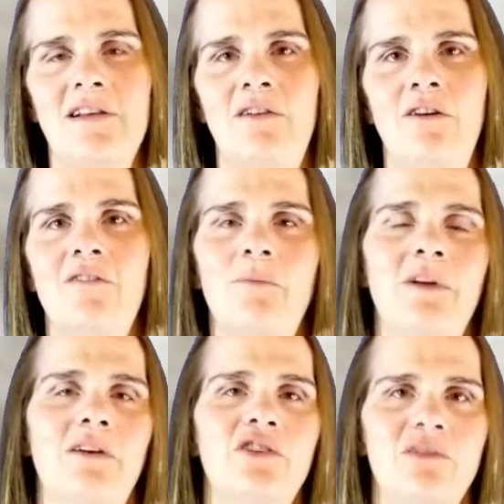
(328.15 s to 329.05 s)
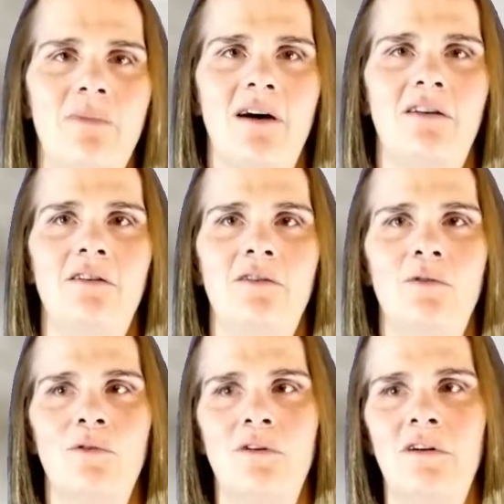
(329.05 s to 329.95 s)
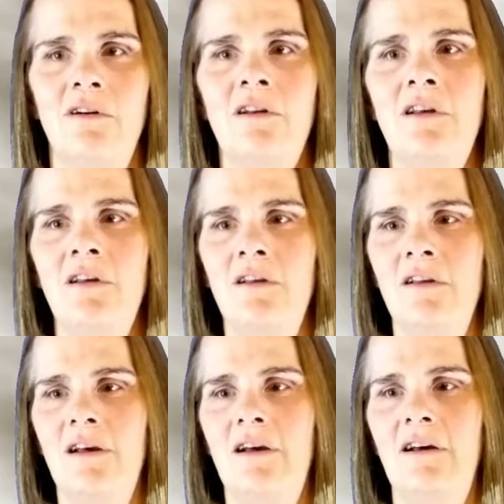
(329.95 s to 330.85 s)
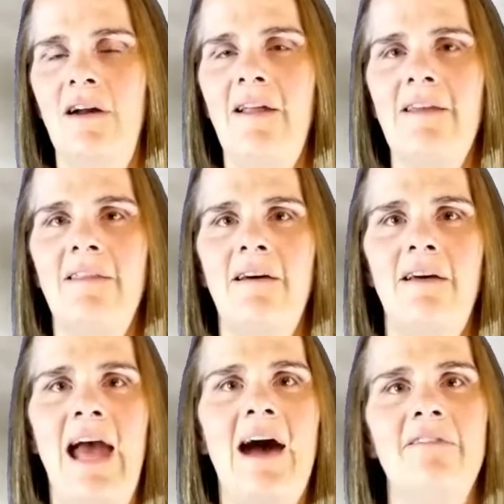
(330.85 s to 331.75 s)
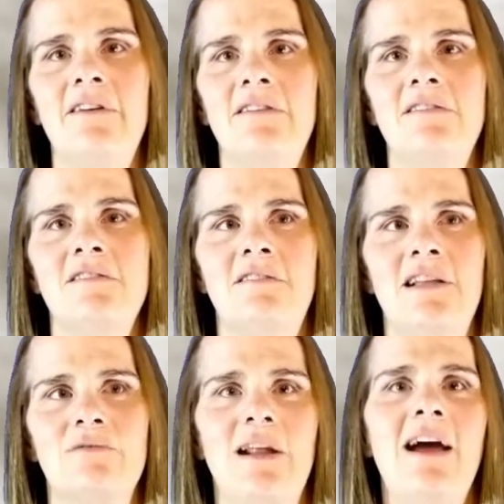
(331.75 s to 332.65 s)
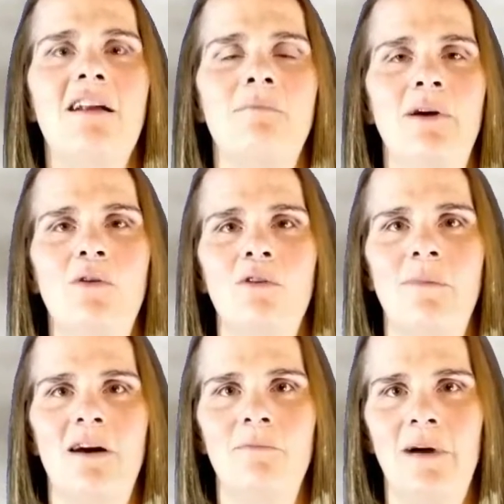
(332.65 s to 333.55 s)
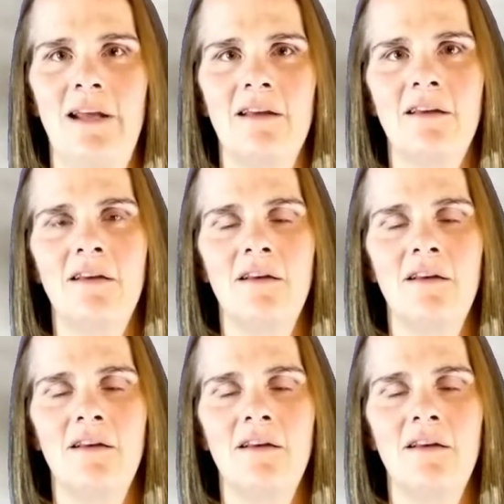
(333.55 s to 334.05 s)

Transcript: I don't know if I'm going to go Shimano or uh, I like the Avids. That's what I had on my old mountain bike.